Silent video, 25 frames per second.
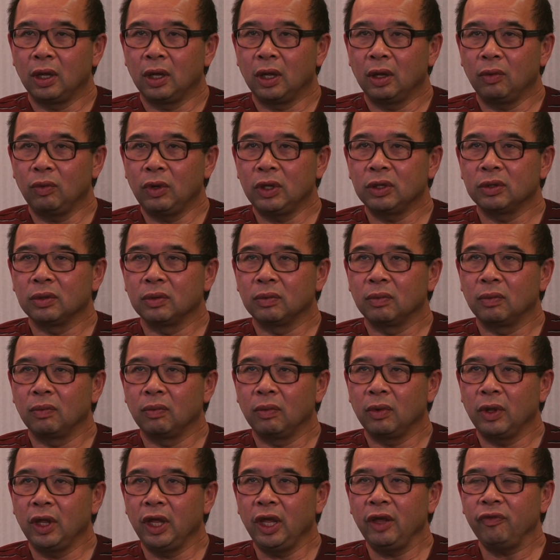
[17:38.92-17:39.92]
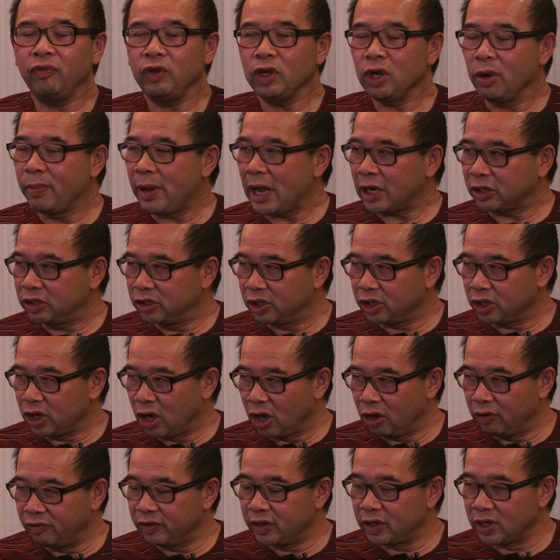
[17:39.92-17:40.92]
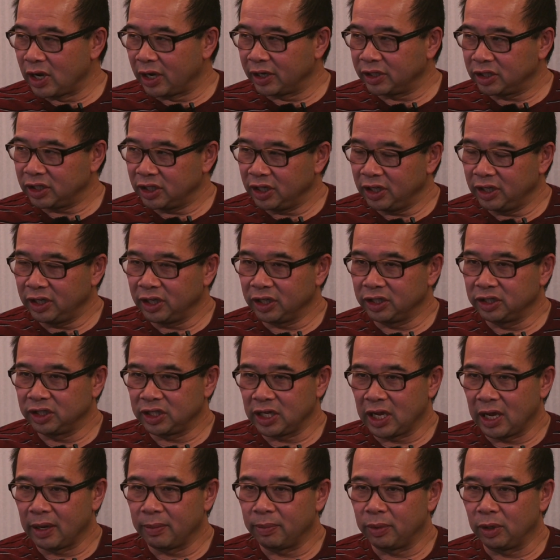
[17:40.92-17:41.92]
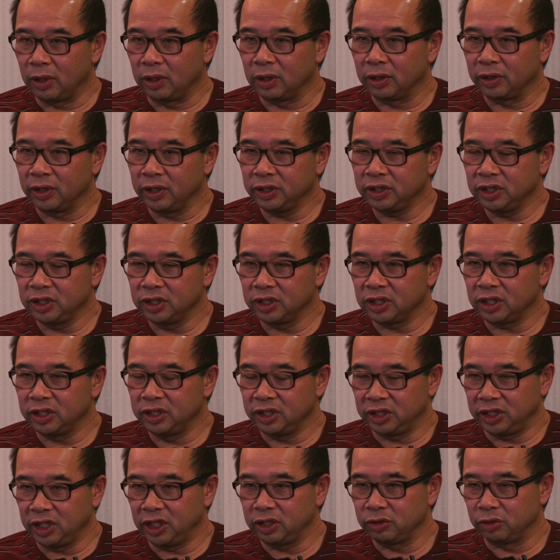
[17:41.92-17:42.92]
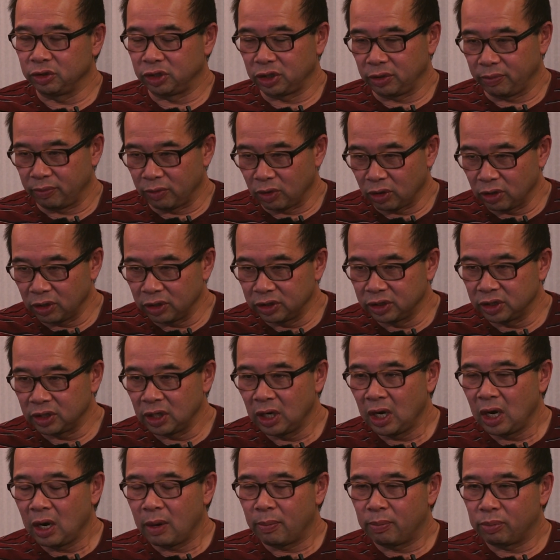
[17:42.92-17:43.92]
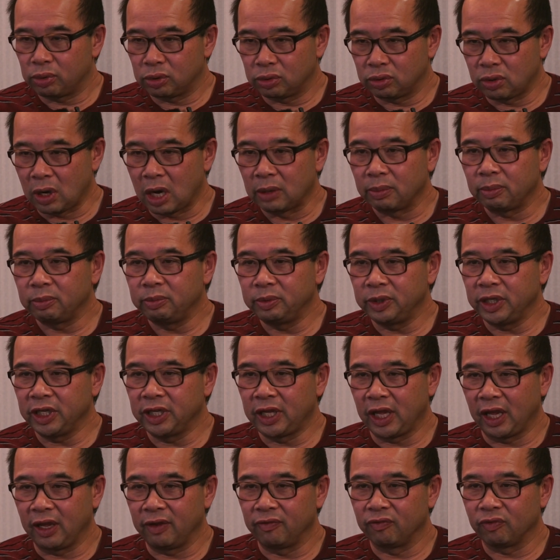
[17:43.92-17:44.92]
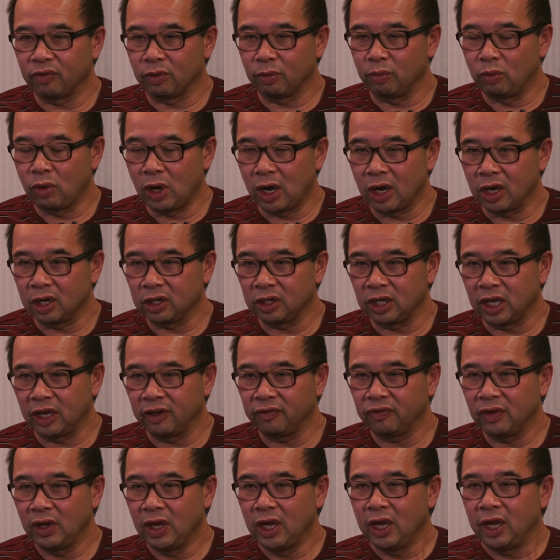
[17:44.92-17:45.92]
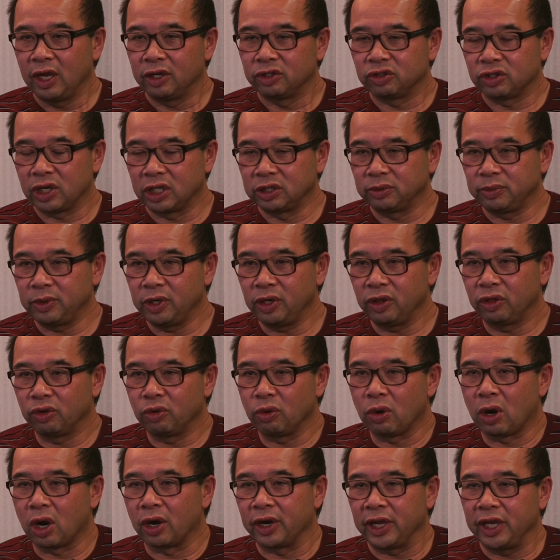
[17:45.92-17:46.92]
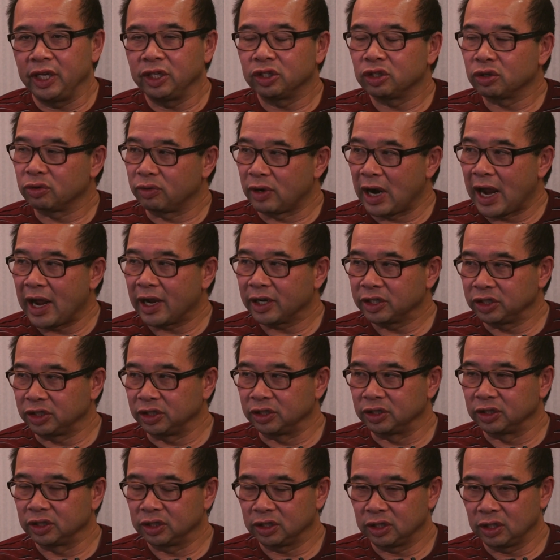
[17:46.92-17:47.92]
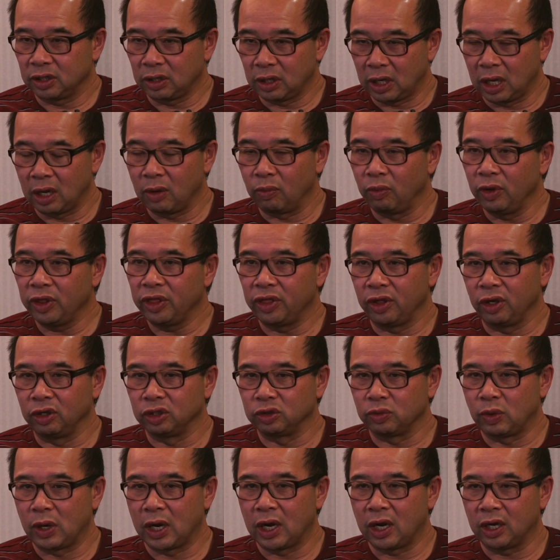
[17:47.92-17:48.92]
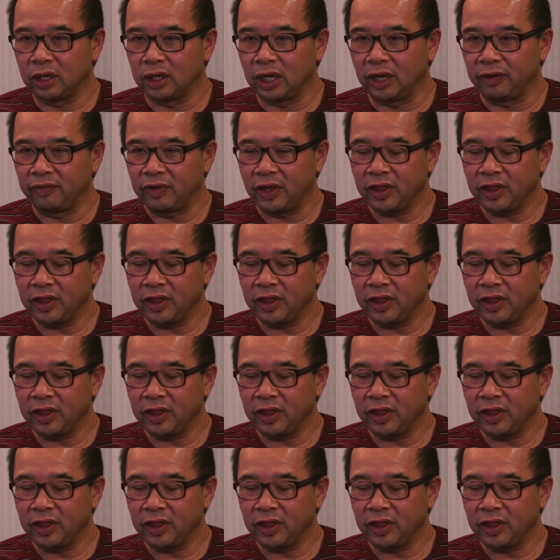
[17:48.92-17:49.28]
Well, if we go back to the COVID-19 example, this is a disease which emerged, probably came from wildlife, transmitted through our interactions with those wildlife.